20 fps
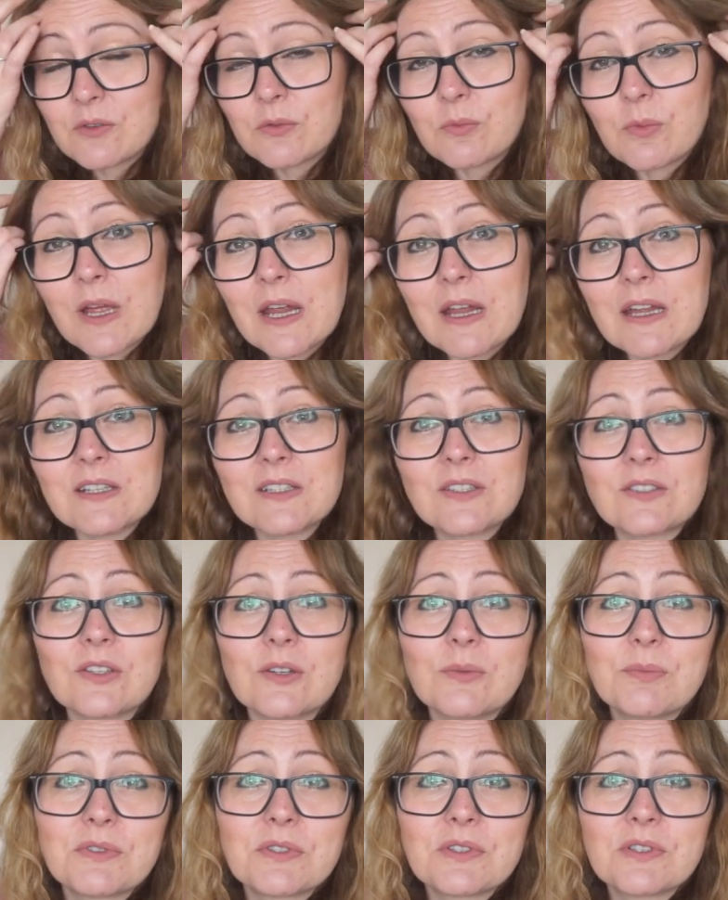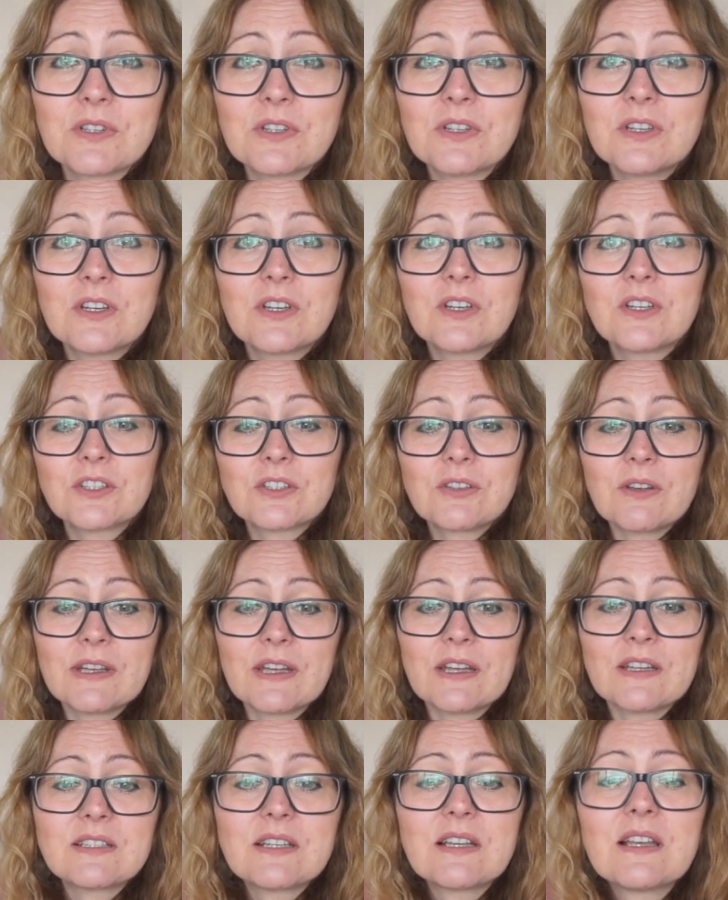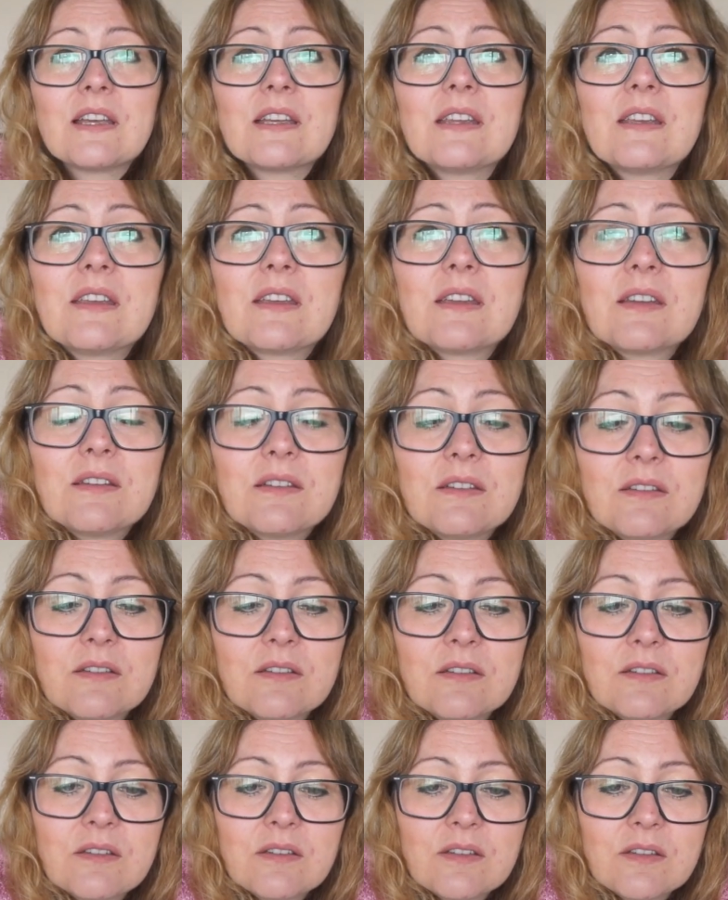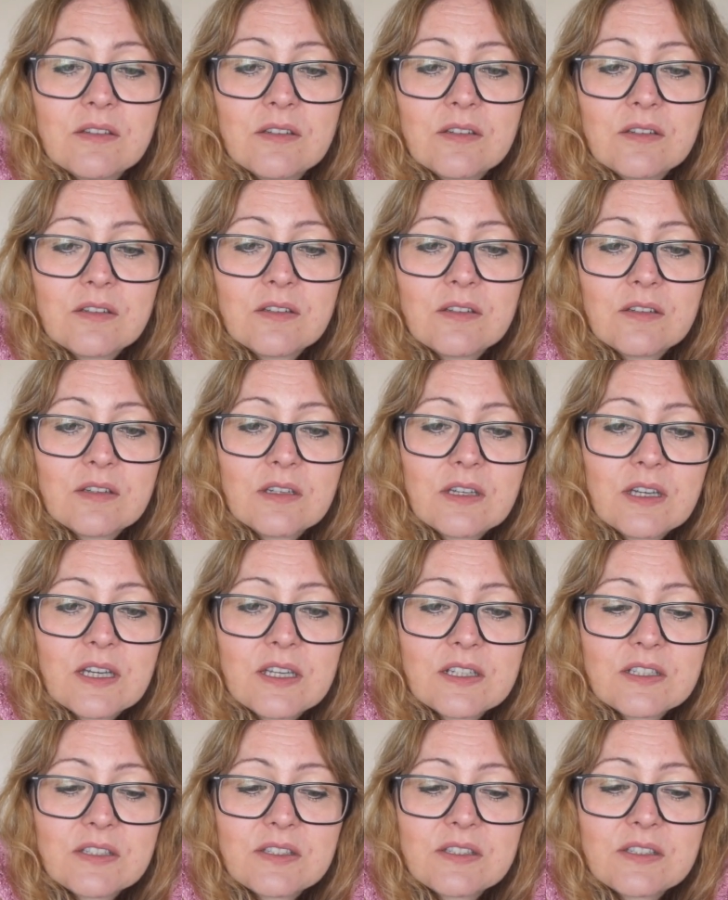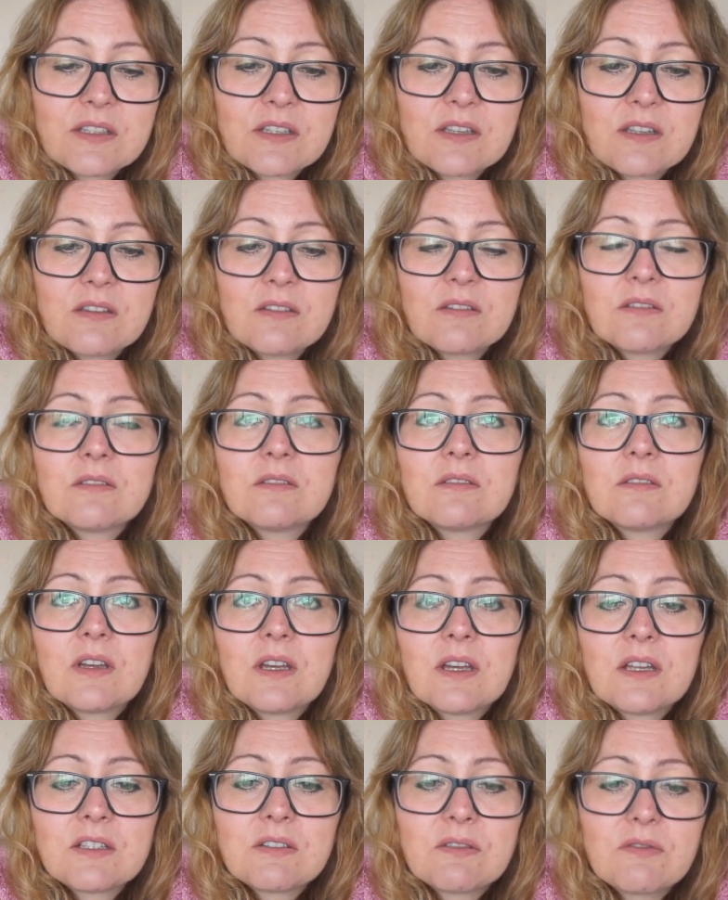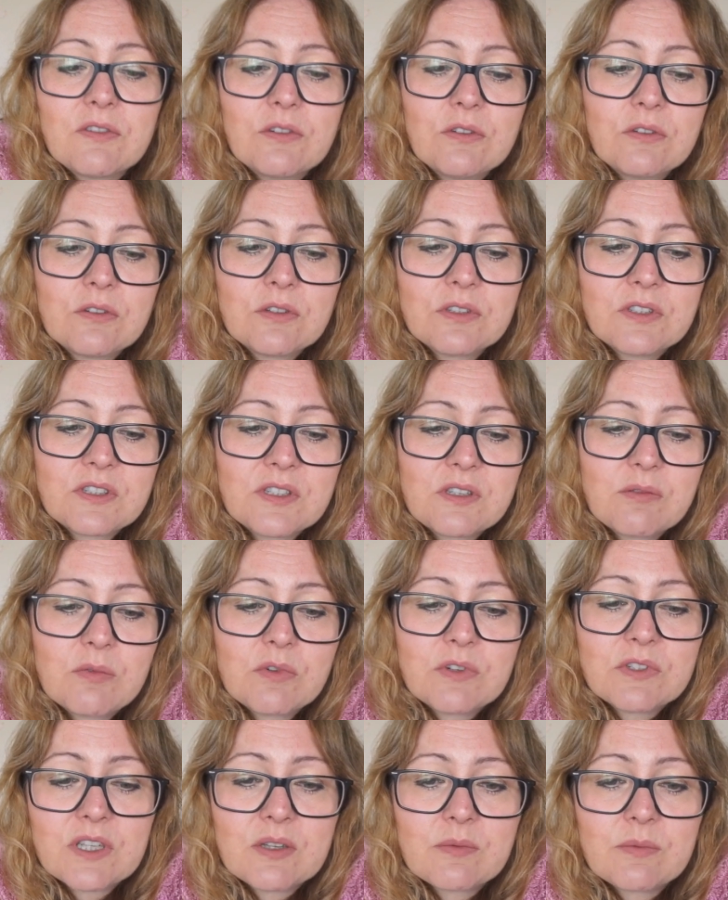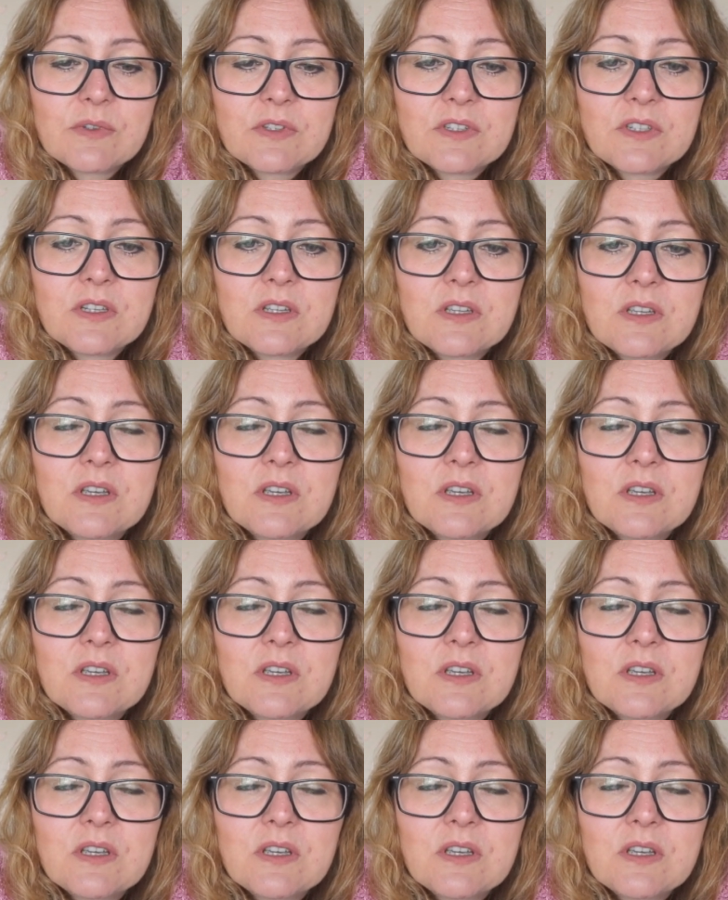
know where it stopped. So I had to like, I had to see, I had to have a look and see what had happened.